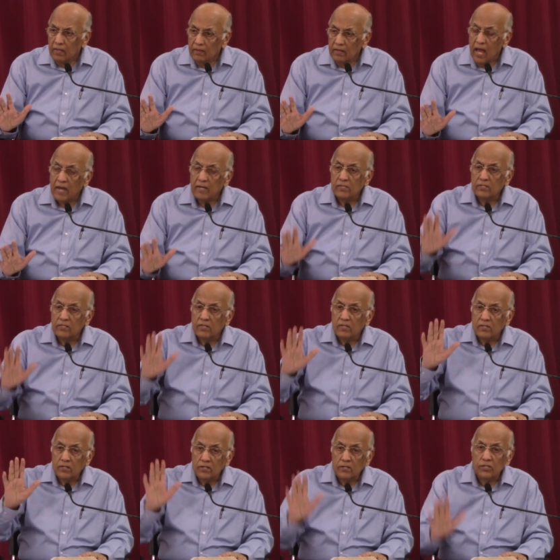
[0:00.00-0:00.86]
That is
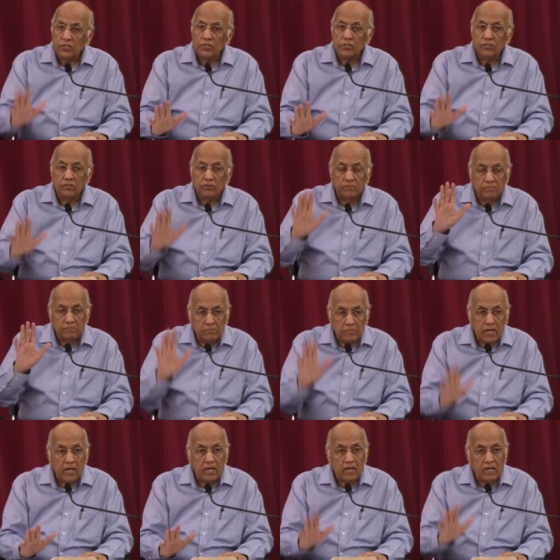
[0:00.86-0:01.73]
the condition of
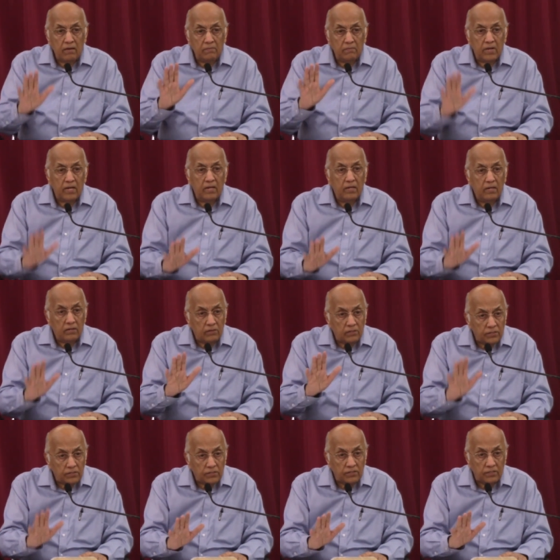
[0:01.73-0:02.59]
many, many
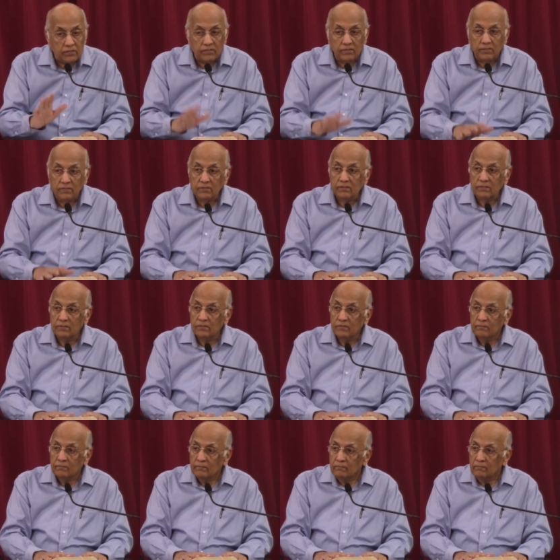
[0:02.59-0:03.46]
Christians.
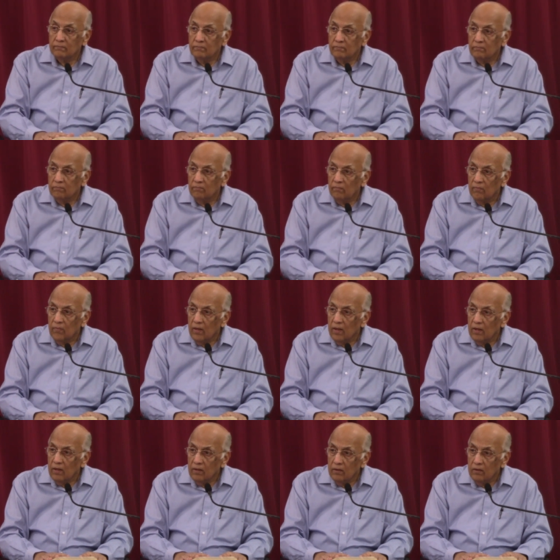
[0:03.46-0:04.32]

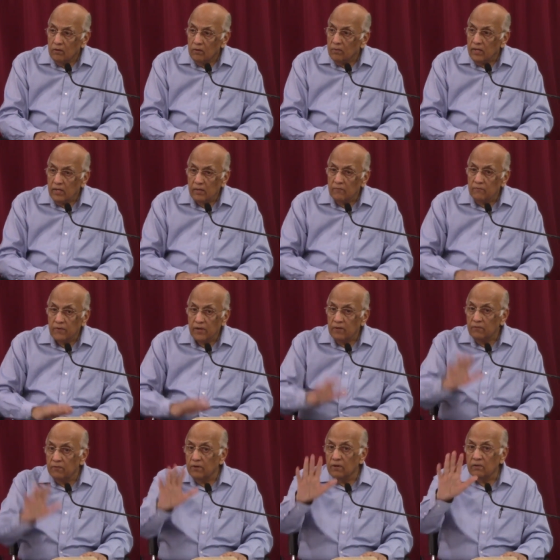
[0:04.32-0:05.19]
Nobody can
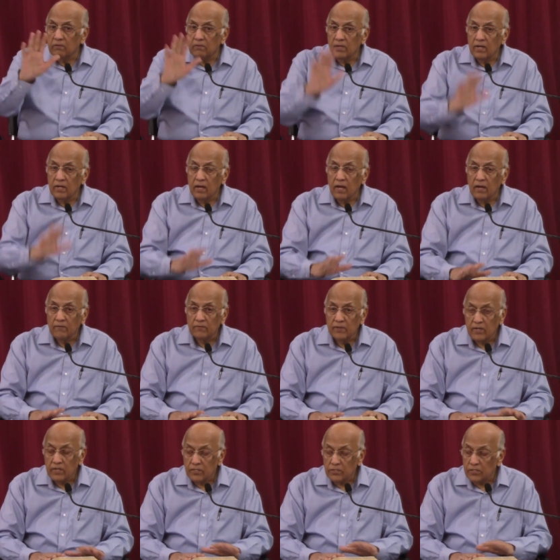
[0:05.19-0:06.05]
find fault with their life,
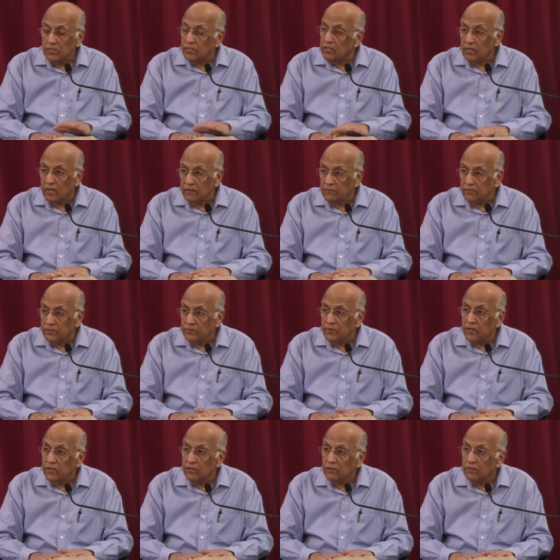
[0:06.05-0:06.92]
their external life is
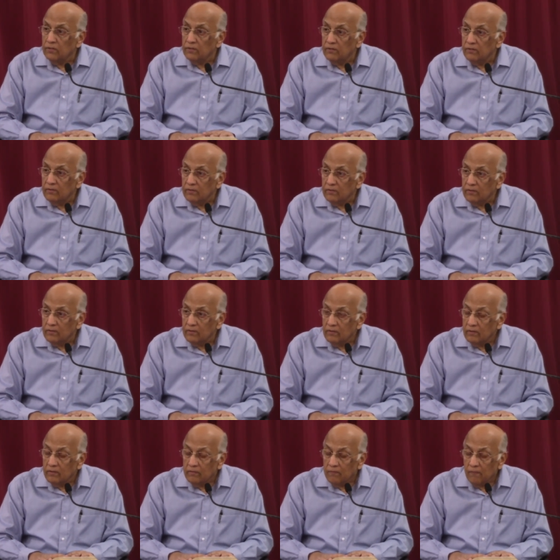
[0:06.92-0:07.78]
very good.
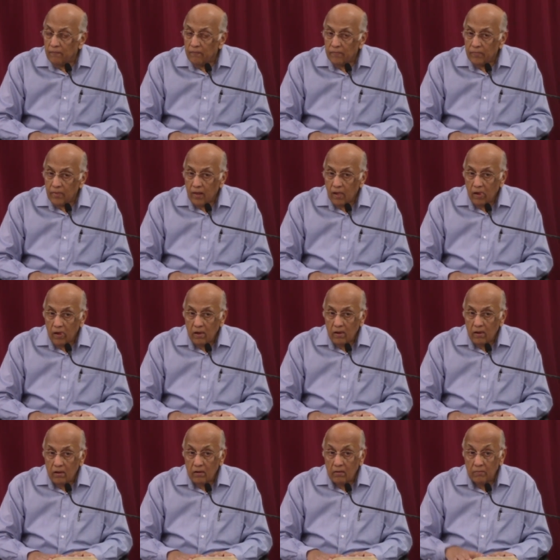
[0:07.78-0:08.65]

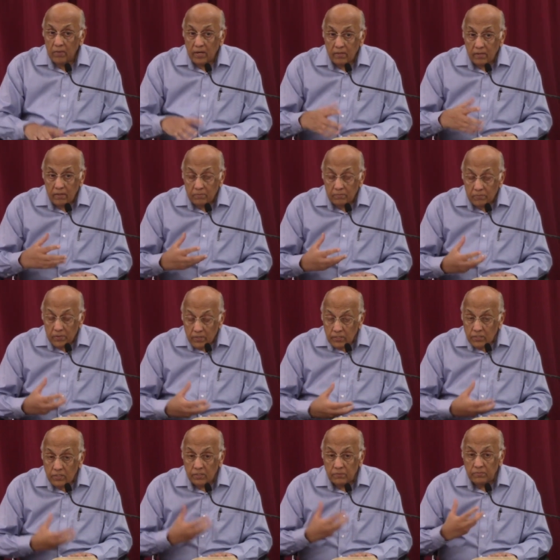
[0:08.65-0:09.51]
But the
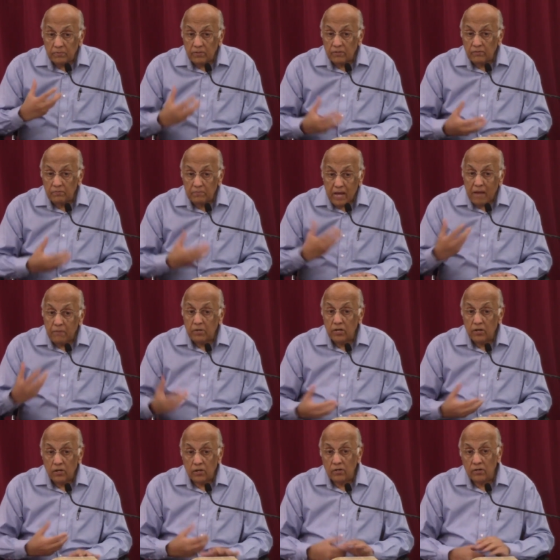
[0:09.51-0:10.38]
principle of
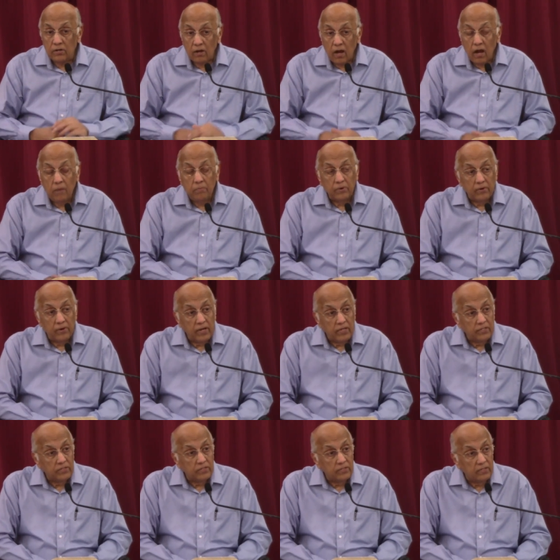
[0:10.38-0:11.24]
Babylon
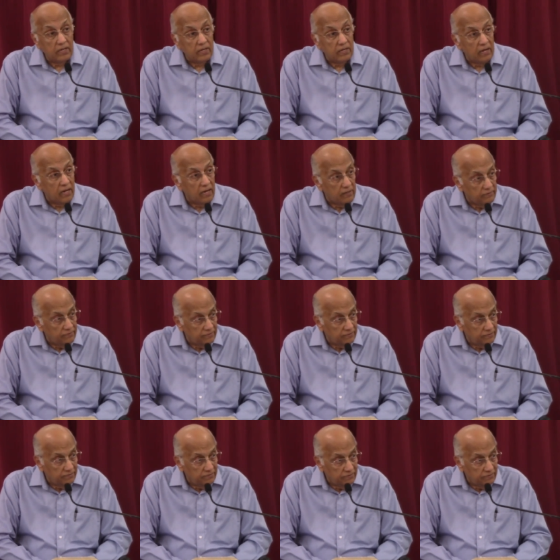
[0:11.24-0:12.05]
operates in their life